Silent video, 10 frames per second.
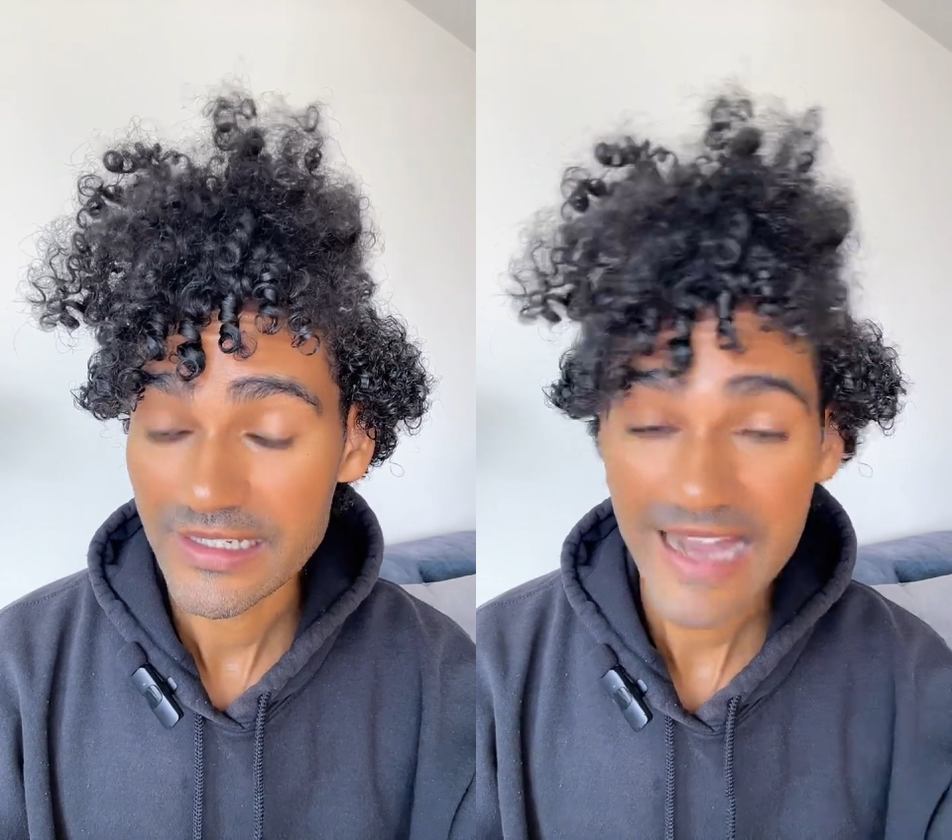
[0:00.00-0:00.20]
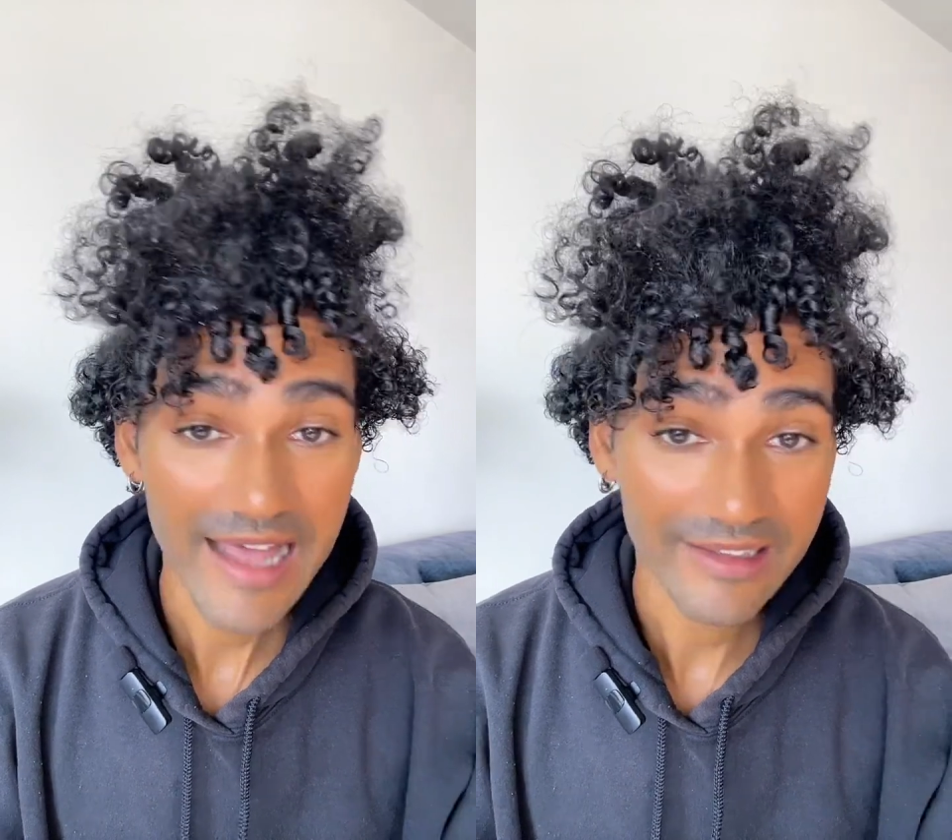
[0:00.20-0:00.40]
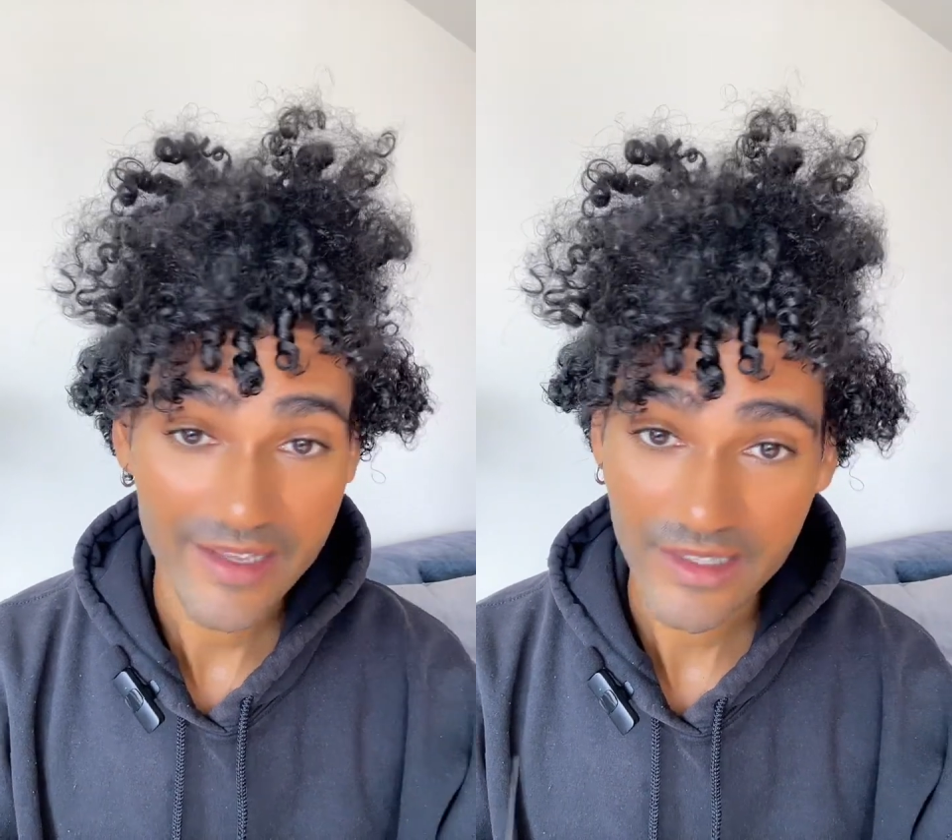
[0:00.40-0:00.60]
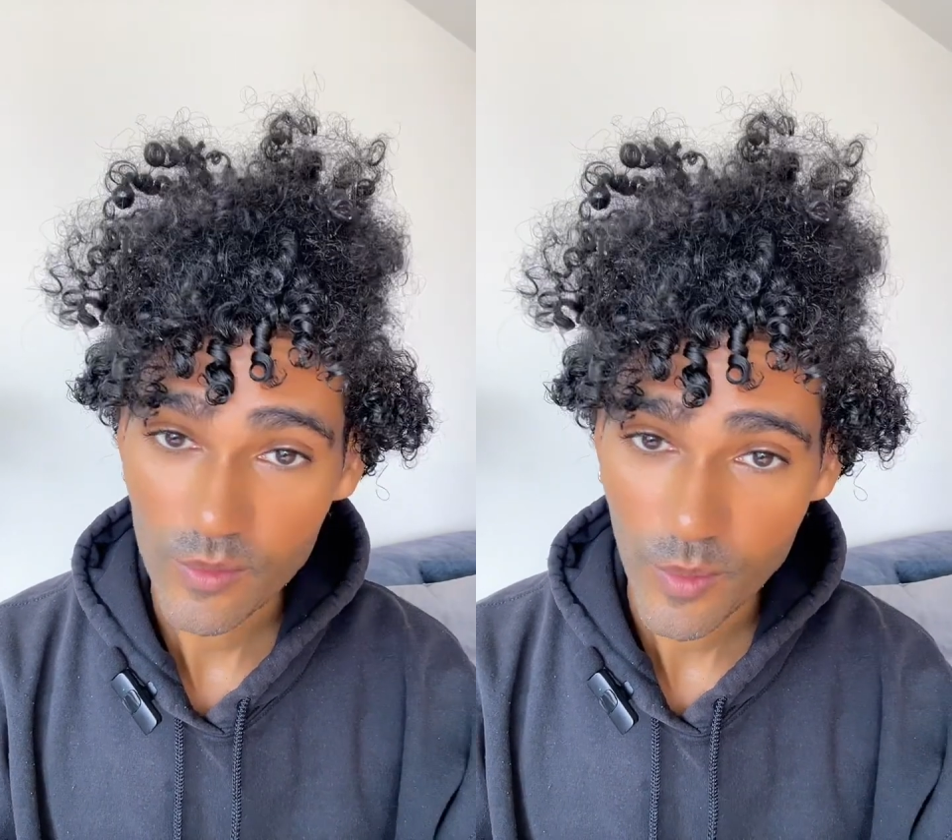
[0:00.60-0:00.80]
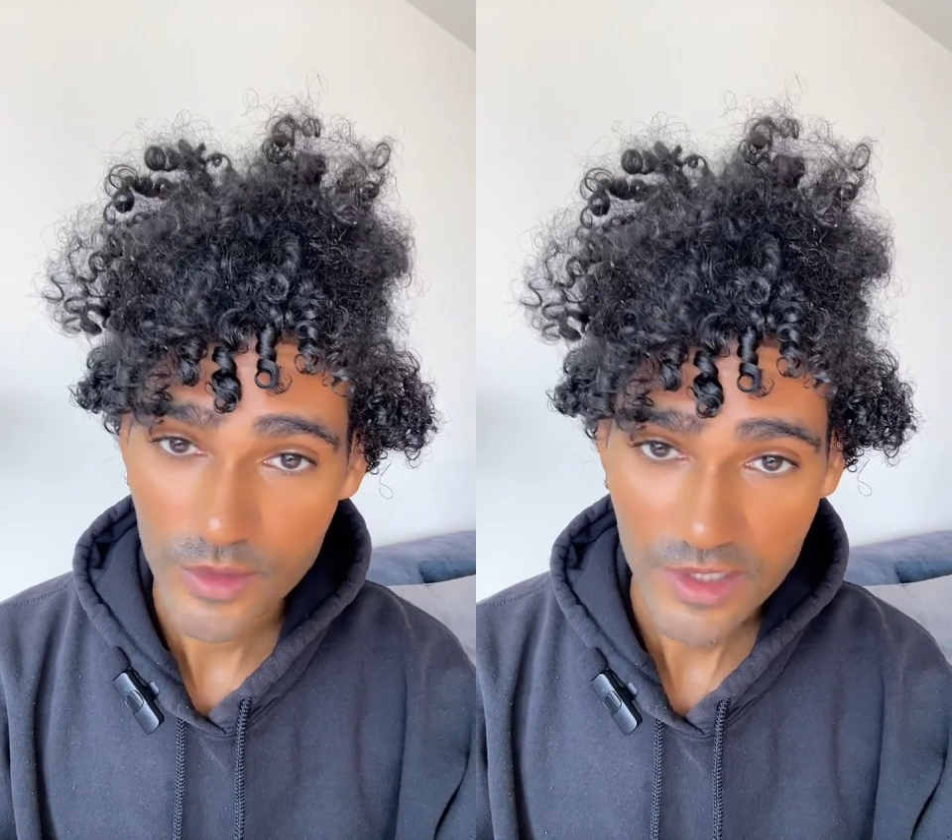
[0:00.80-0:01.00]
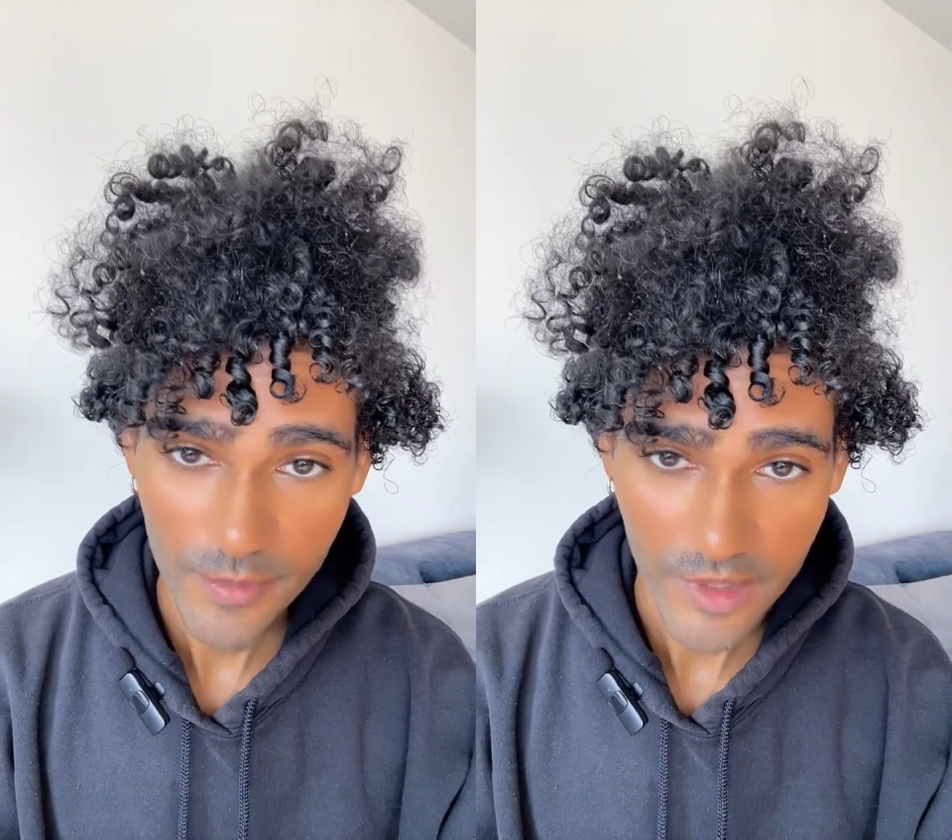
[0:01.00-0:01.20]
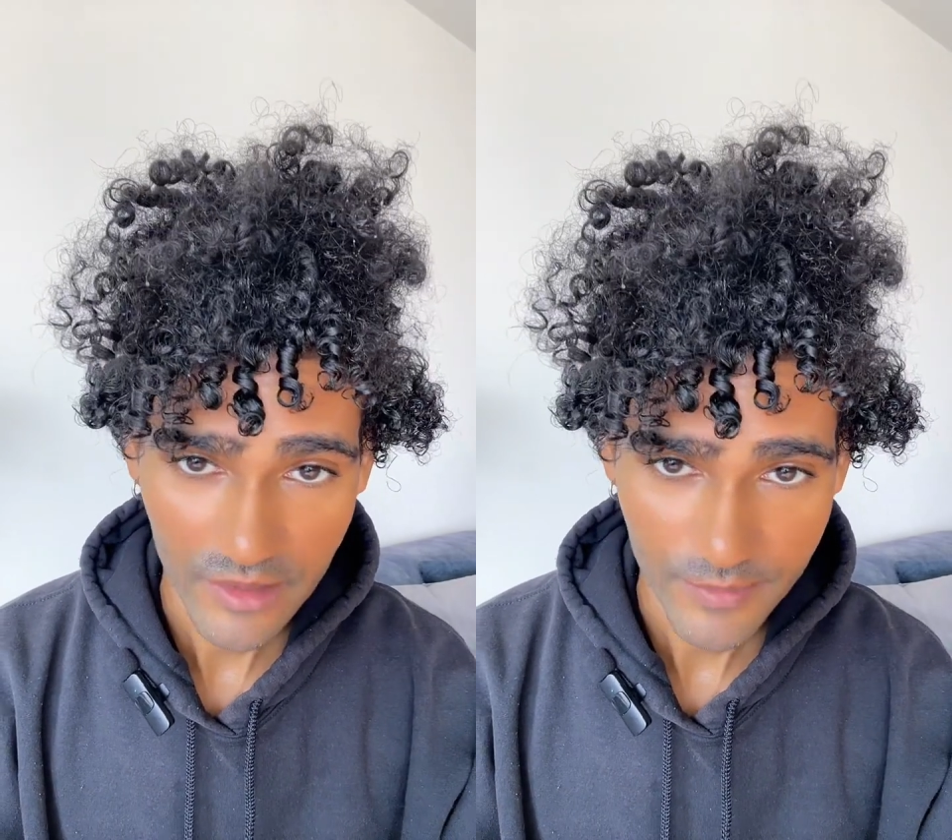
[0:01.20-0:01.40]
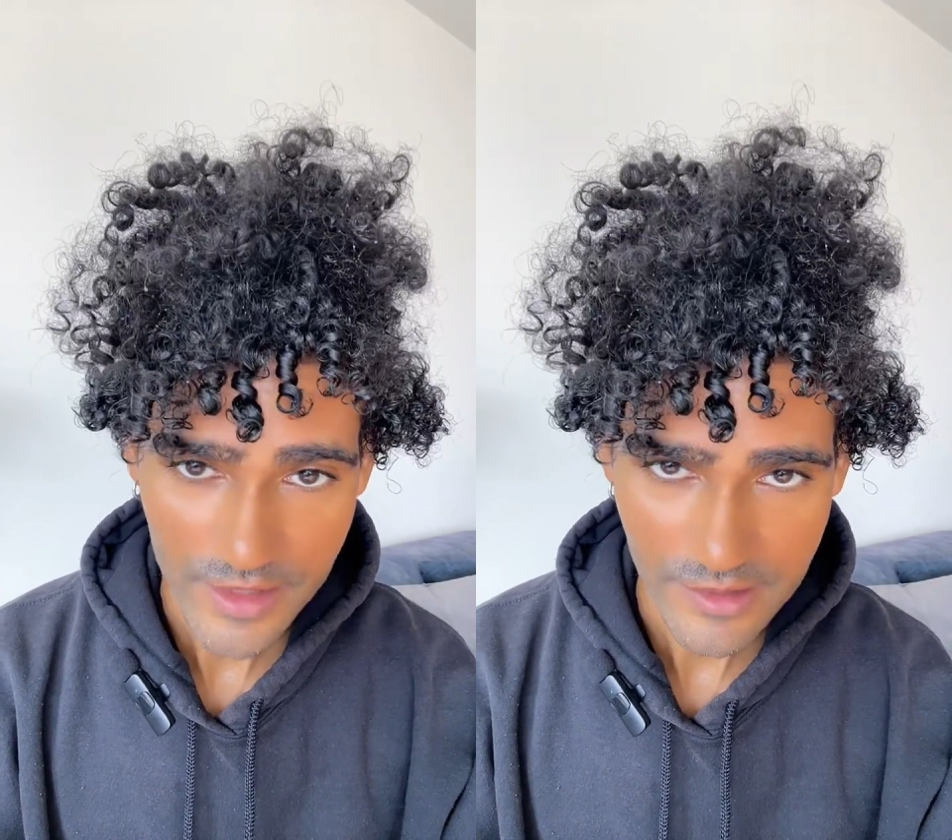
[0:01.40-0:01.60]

not liking what was coming out of my